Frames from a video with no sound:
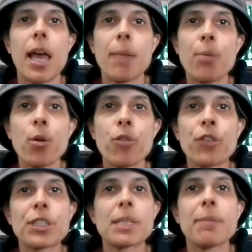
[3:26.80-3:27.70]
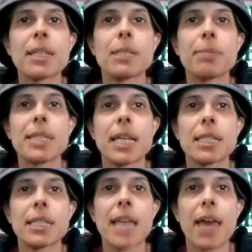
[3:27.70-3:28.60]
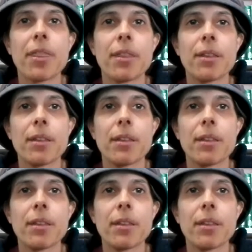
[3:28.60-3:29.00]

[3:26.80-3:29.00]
And both verses mention potential death.